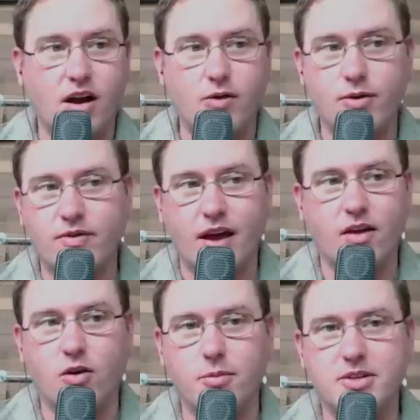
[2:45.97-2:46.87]
we've got a
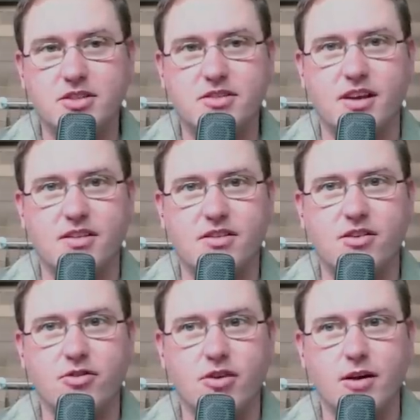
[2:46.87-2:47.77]
whole bunch of states
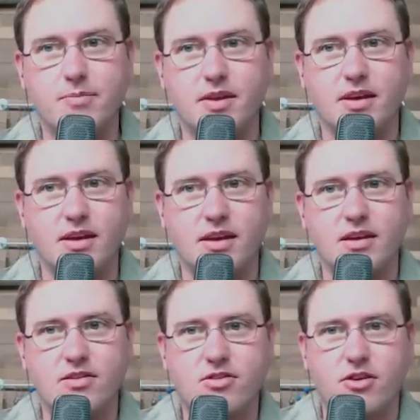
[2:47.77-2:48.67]
queued up to get
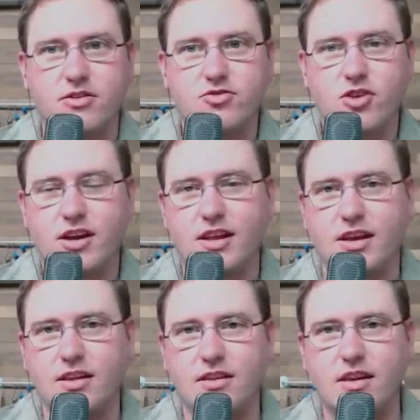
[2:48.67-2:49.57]
started trying
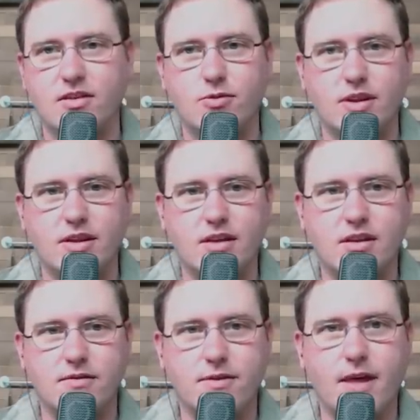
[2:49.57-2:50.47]
again in
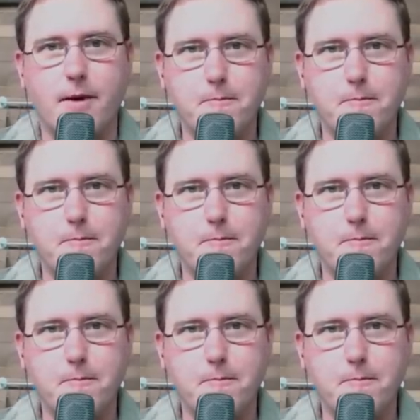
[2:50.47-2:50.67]
2019 for that.